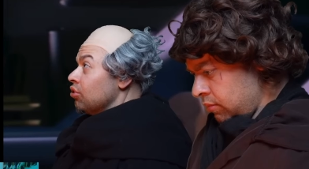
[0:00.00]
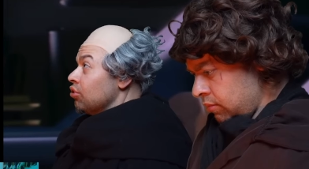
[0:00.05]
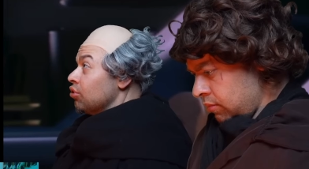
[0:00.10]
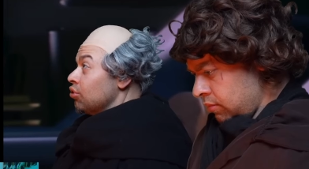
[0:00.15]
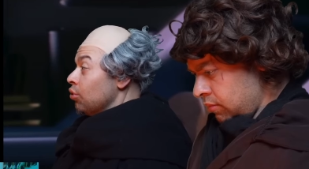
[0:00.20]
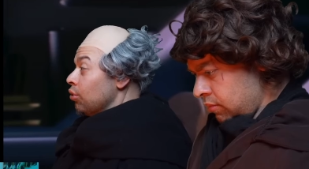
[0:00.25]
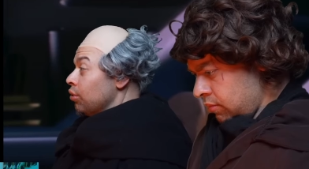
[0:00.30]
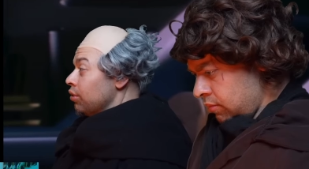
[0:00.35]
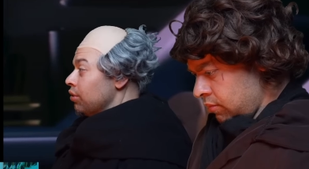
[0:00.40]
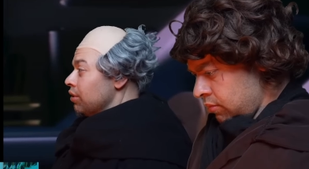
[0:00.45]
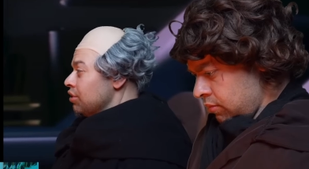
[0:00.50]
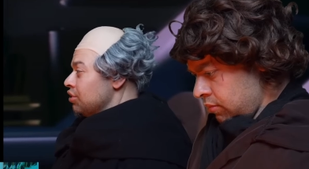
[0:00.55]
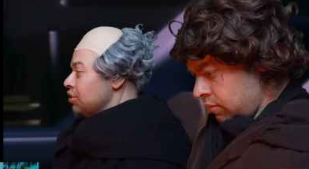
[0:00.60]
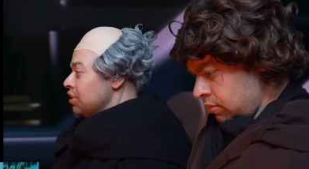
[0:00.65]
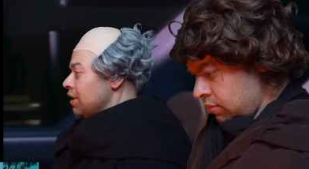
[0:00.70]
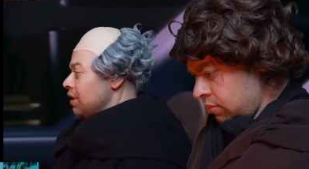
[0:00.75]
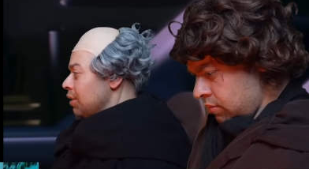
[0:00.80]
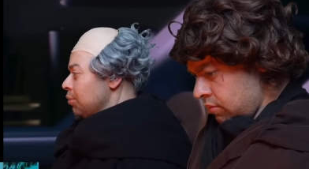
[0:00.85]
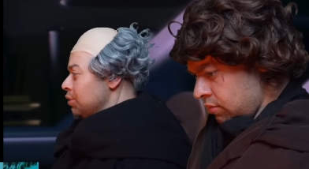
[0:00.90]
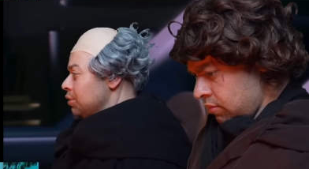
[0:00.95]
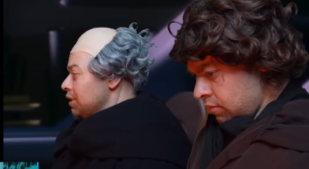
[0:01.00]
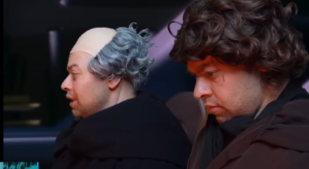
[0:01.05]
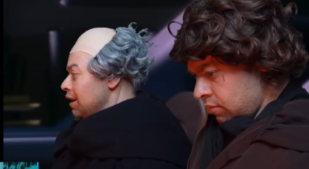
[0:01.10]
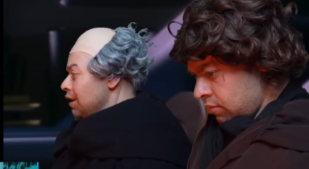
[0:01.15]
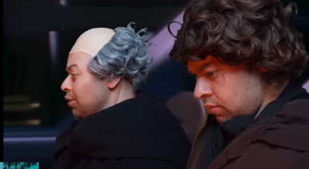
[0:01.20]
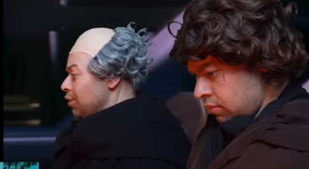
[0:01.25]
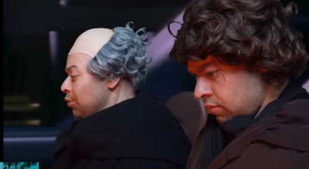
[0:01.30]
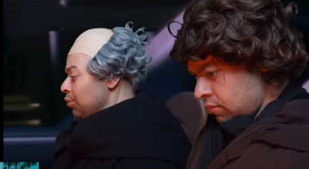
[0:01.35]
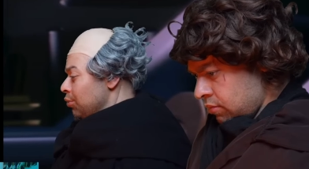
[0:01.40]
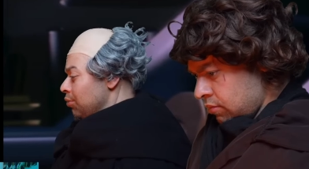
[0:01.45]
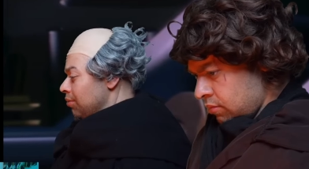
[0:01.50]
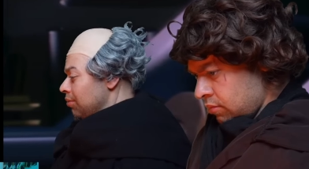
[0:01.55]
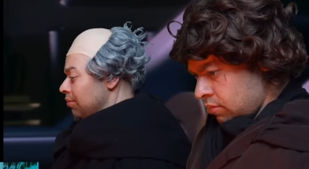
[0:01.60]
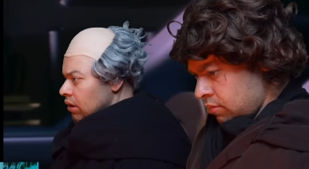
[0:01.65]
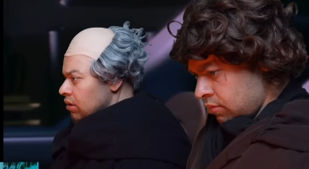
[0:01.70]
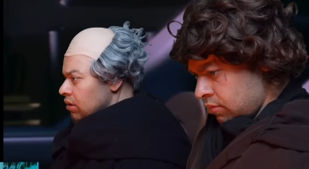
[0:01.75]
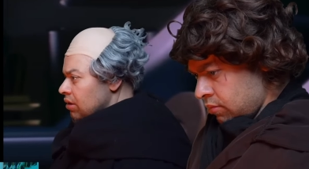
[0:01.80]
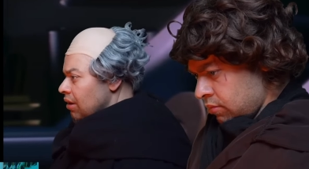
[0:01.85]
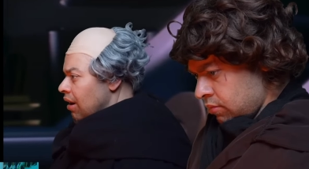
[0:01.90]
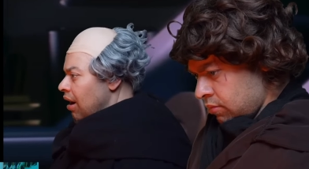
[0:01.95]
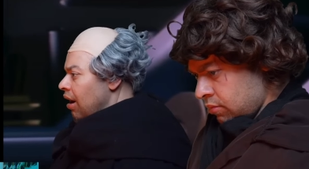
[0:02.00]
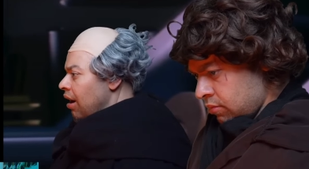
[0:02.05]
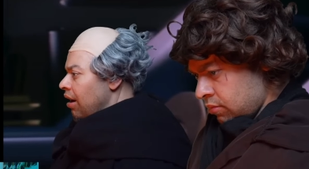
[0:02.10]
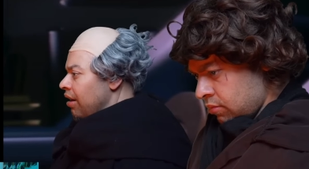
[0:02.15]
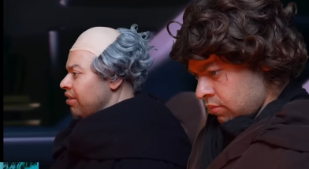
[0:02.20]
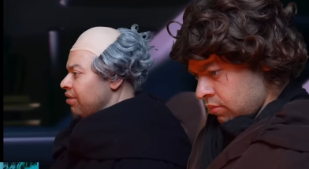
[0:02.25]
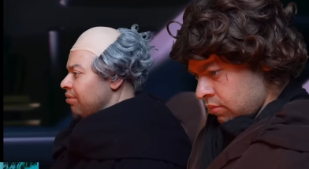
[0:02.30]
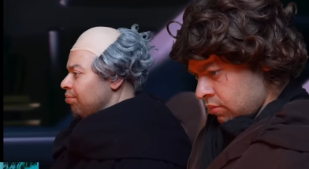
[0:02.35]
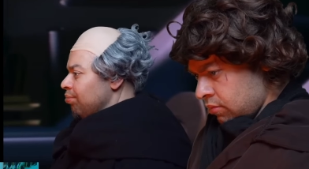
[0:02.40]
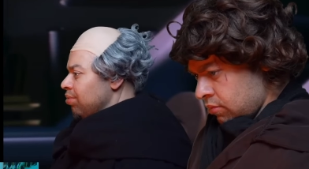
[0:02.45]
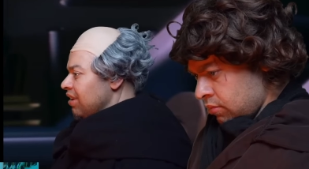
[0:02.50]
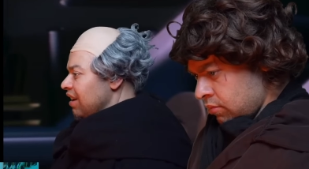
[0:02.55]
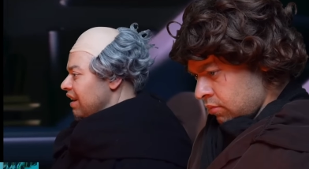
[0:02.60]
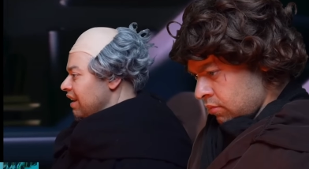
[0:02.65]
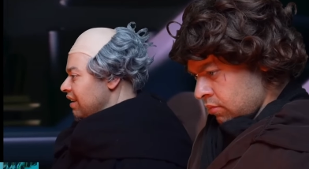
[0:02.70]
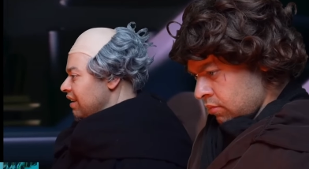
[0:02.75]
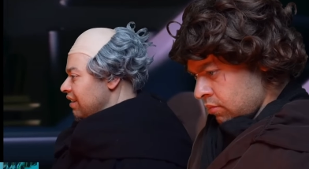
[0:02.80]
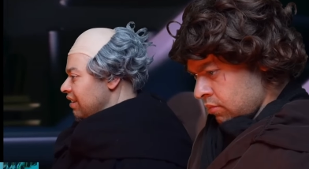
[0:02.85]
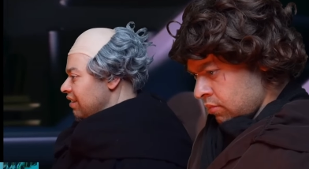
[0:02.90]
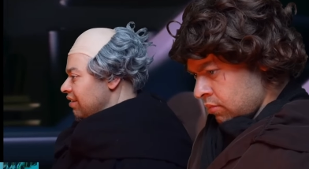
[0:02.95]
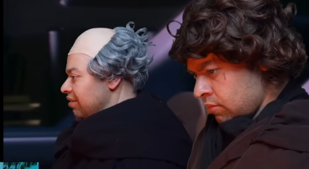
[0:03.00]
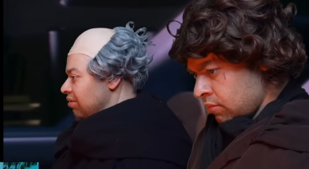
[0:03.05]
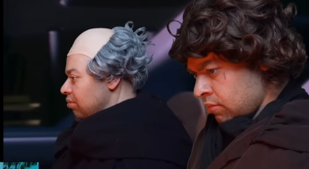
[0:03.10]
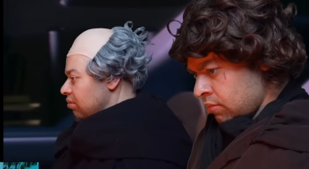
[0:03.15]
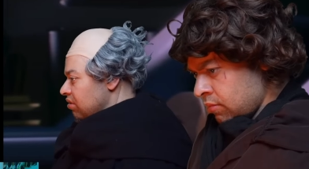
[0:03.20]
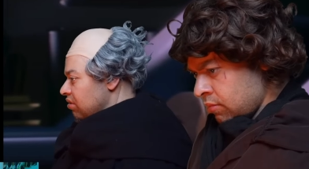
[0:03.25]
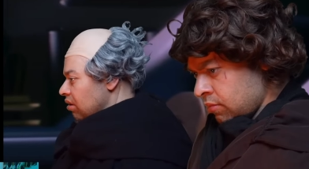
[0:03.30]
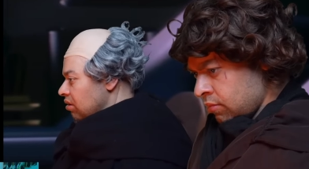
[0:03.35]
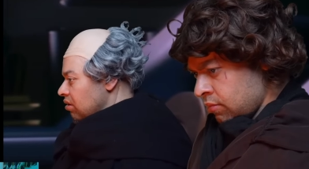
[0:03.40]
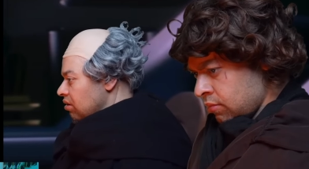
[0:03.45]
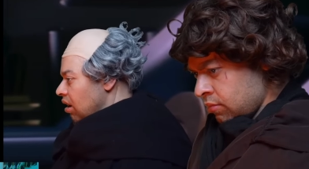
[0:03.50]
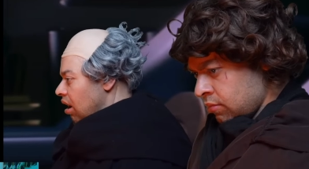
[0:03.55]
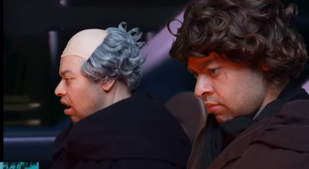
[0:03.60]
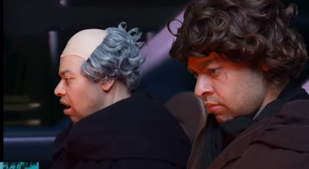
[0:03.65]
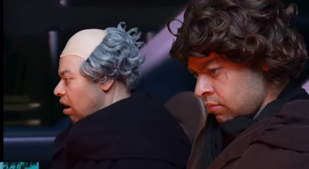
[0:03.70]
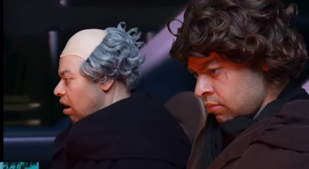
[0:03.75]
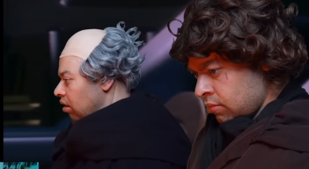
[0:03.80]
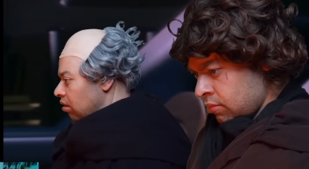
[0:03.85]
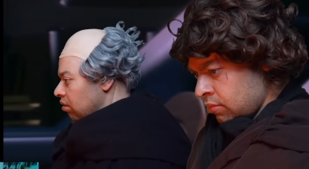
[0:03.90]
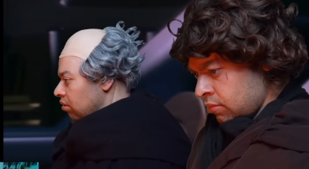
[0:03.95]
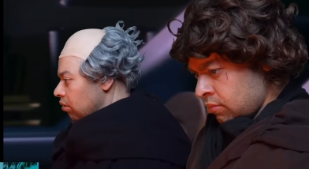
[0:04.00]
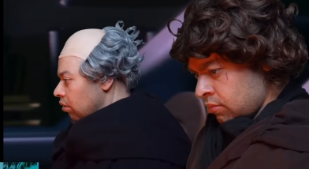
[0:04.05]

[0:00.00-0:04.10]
Speaker 1: a story the Jedi would tell you. Darth Plagueis was a dark